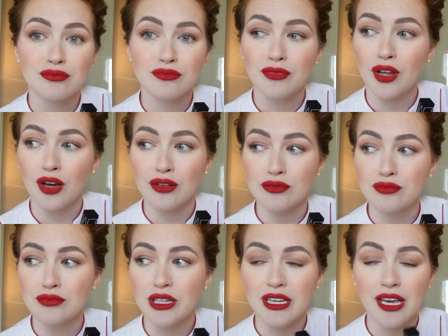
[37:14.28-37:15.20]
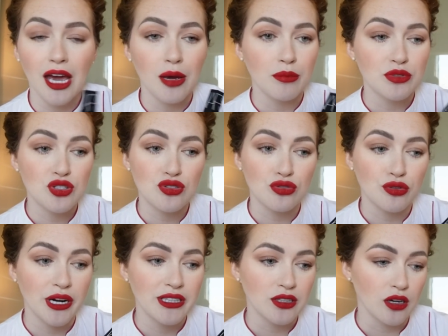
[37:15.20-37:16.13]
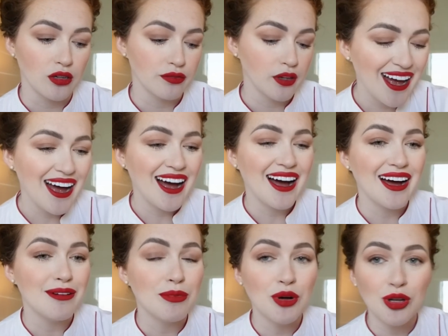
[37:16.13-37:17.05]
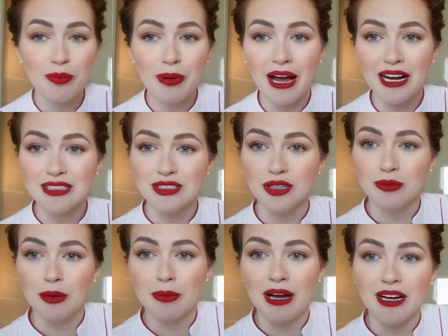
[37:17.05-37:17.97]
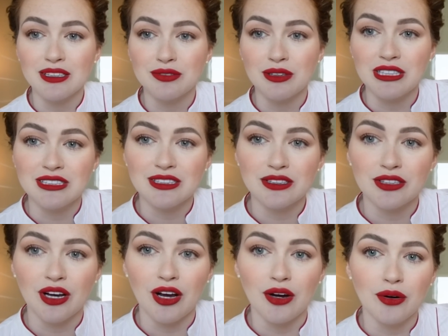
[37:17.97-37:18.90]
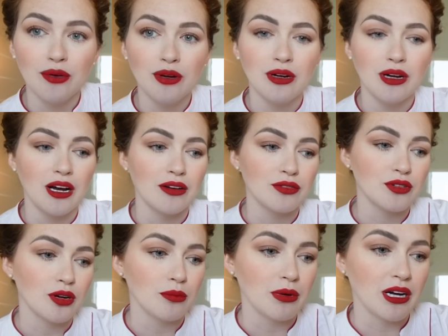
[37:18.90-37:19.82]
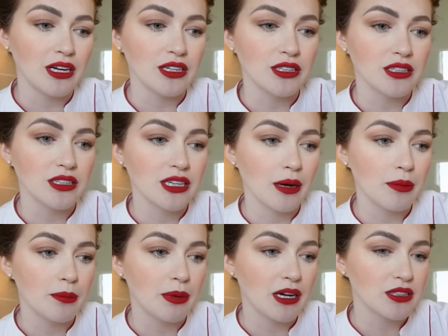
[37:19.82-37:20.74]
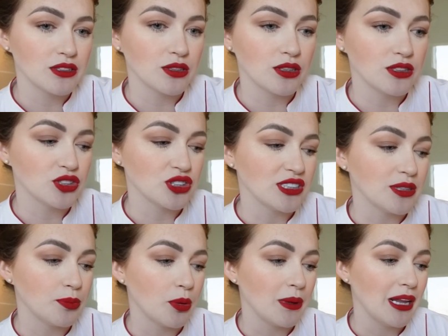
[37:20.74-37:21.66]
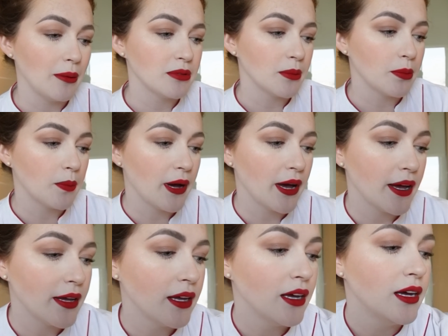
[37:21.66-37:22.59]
No, it came straight off. I'm all packed up, my bag's ready to go. I've got my cabin bag sorted, just need to put my laptop away.